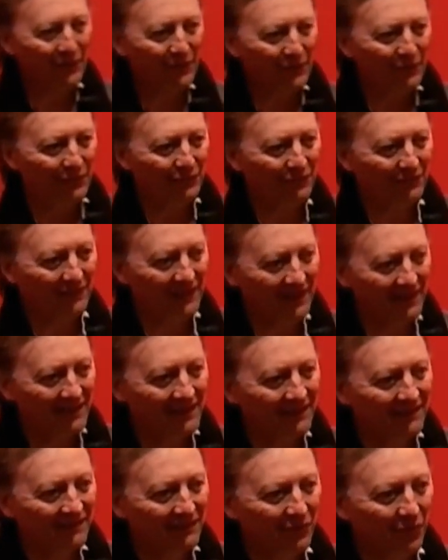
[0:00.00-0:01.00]

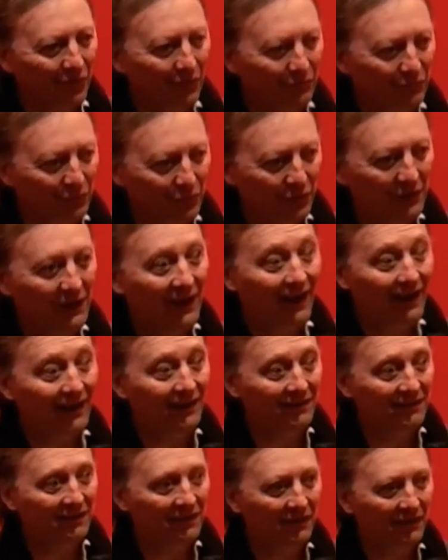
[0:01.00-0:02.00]
states of the
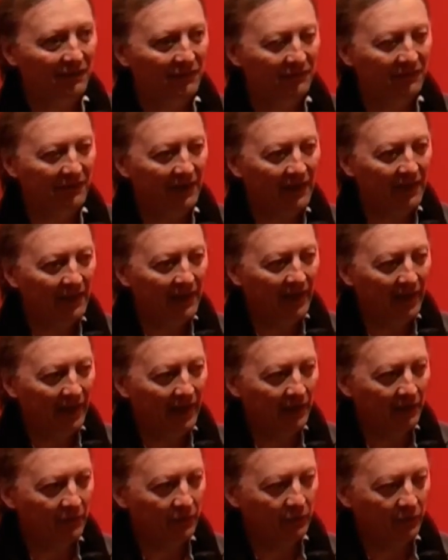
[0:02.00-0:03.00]
characters.
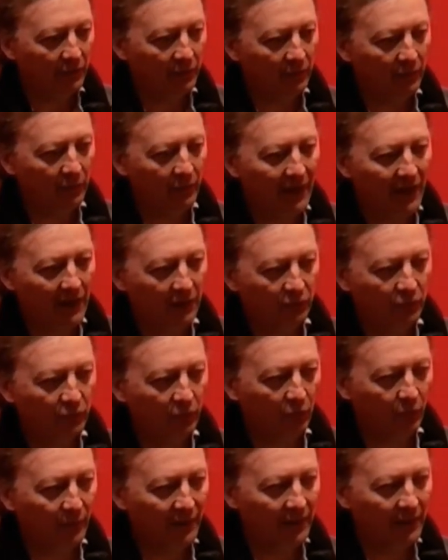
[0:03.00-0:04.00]
And Arthur
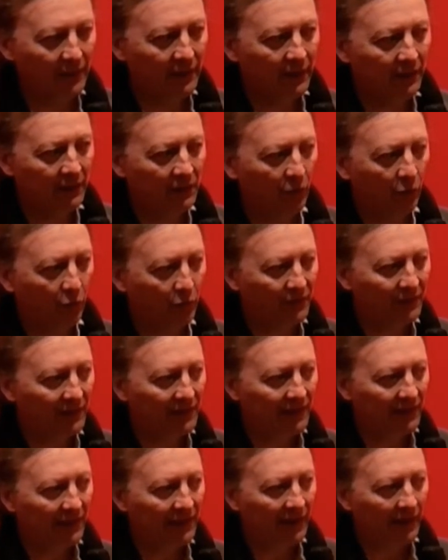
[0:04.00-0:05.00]
Hoérée and
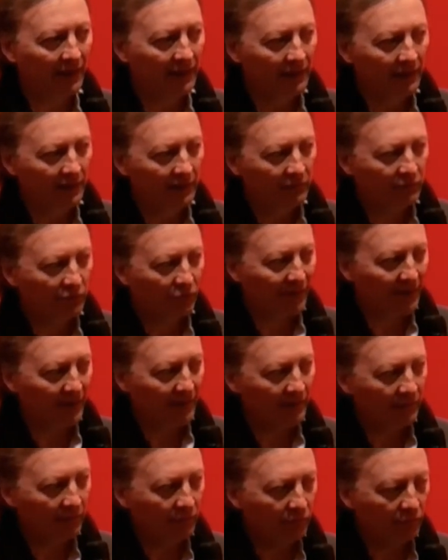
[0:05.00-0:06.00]
Honegger
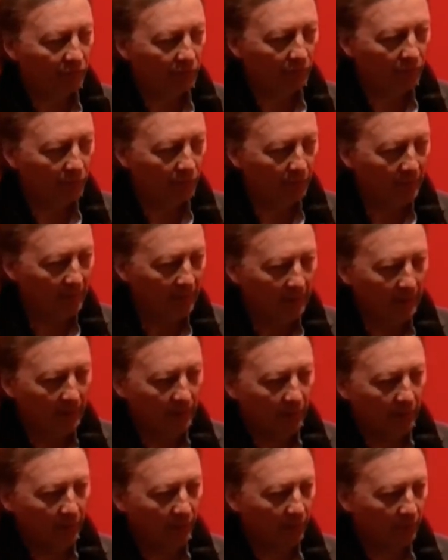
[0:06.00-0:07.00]
try to
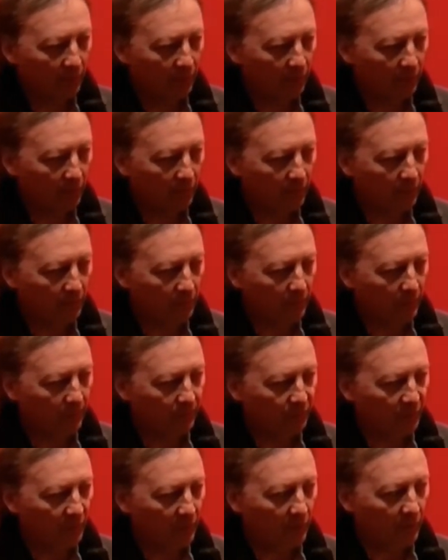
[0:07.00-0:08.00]

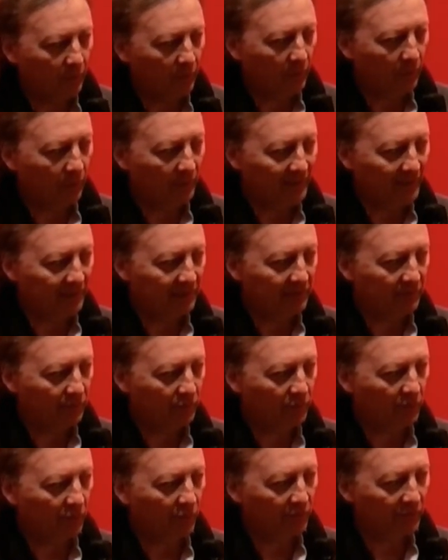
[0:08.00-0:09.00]
to
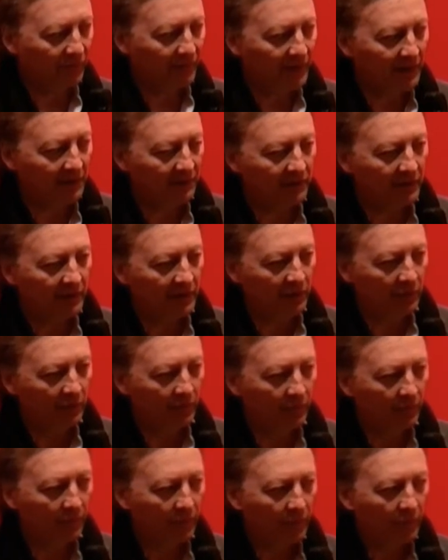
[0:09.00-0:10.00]
translate in
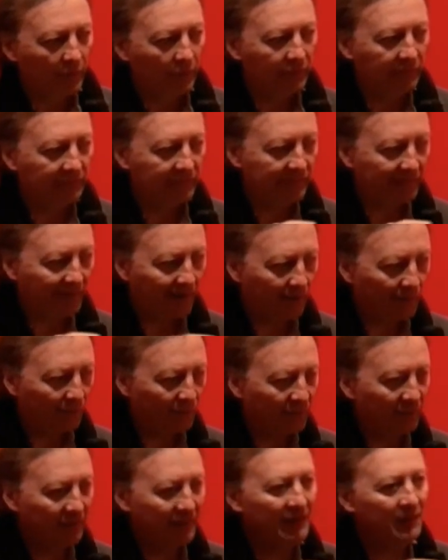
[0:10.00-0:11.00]
a
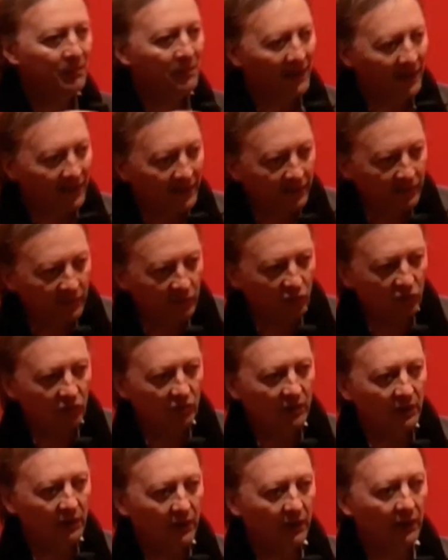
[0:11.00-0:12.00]
sound image.
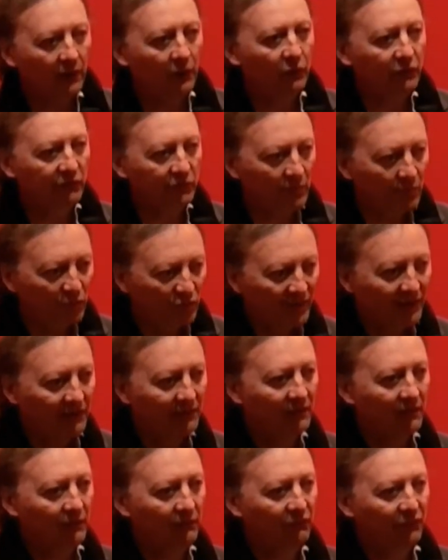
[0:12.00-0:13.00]
A
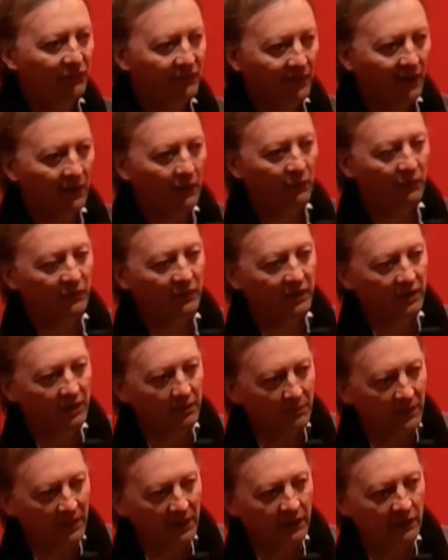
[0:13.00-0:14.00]
subjective sound
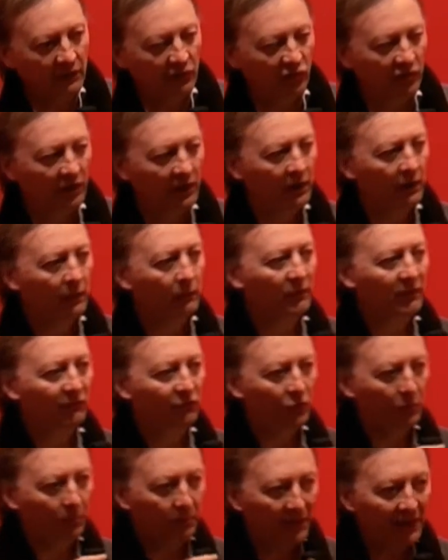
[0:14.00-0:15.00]
image with
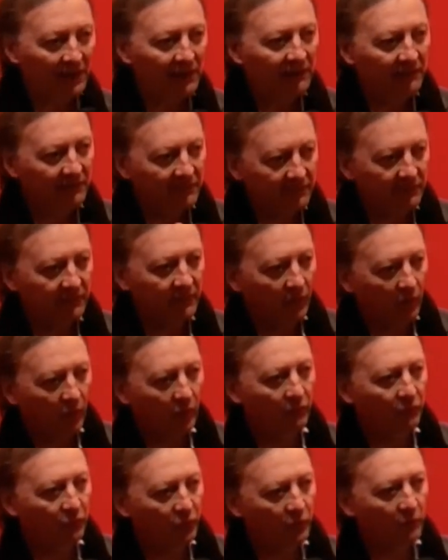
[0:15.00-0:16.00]
the pace
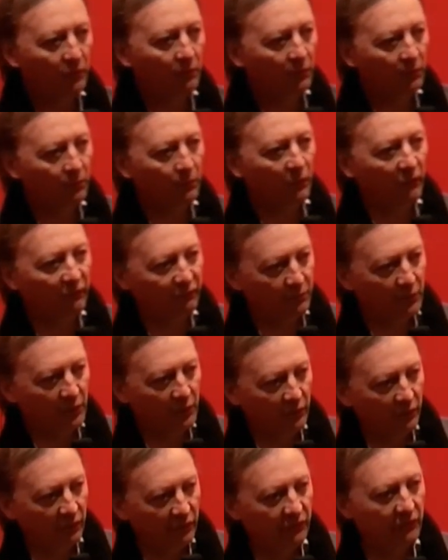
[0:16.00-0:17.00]
of the
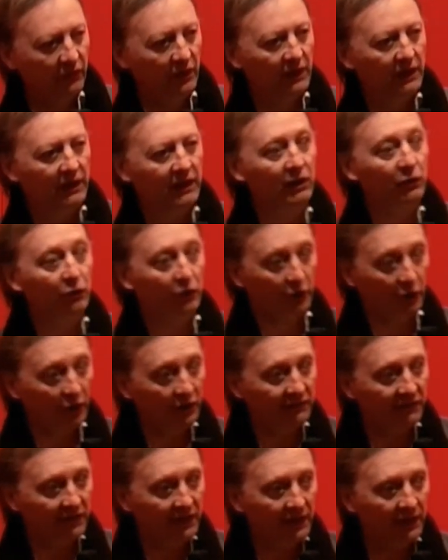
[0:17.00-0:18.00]
movements in the
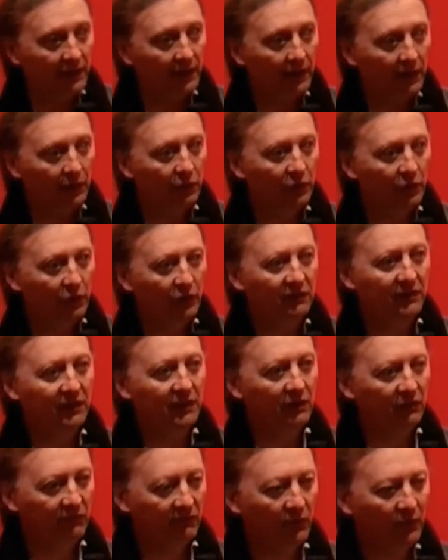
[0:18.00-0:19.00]
cutting, and the cutting
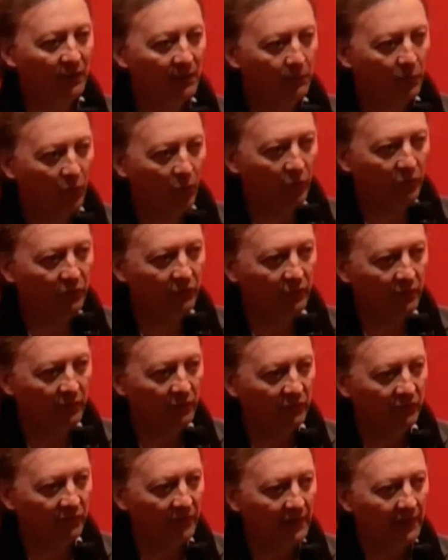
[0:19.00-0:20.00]
is very
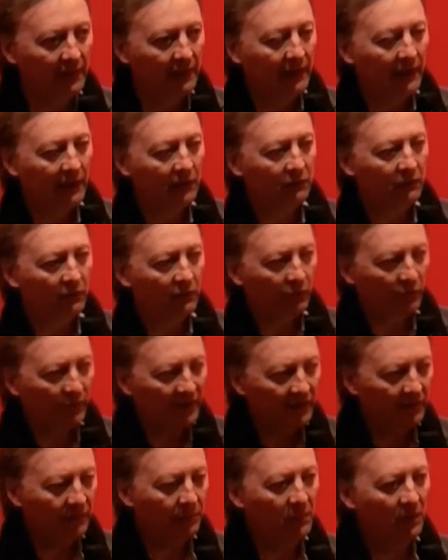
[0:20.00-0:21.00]
important, and the
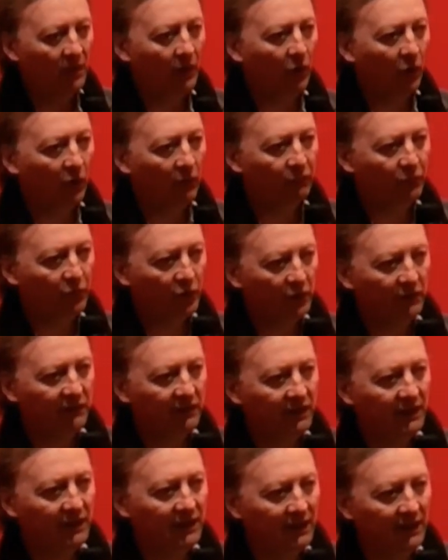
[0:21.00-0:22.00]
rhythm of
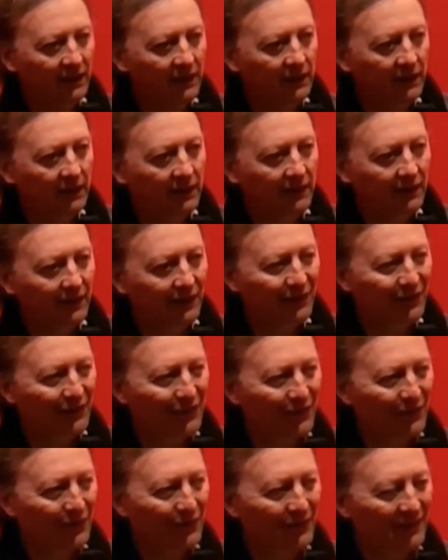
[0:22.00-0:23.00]
cutting
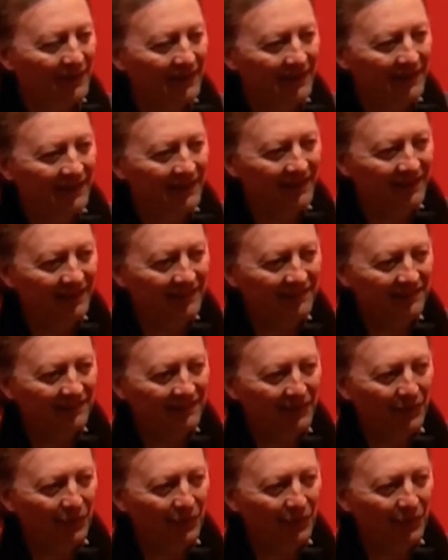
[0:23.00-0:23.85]
is